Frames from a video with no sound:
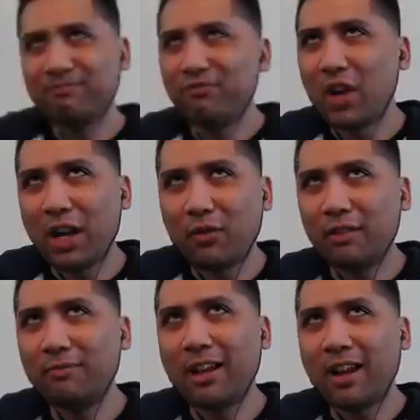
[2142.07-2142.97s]

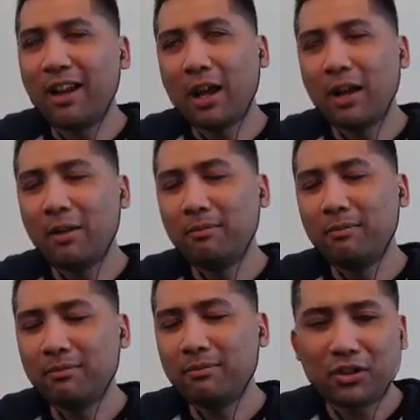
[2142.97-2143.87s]
favorite not
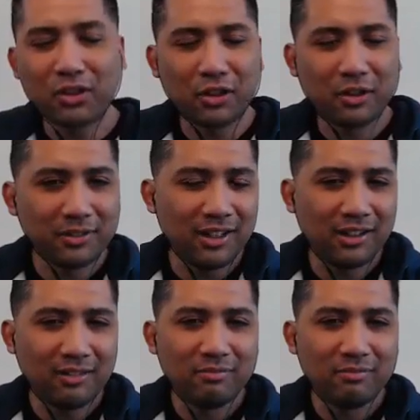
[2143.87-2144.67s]
character in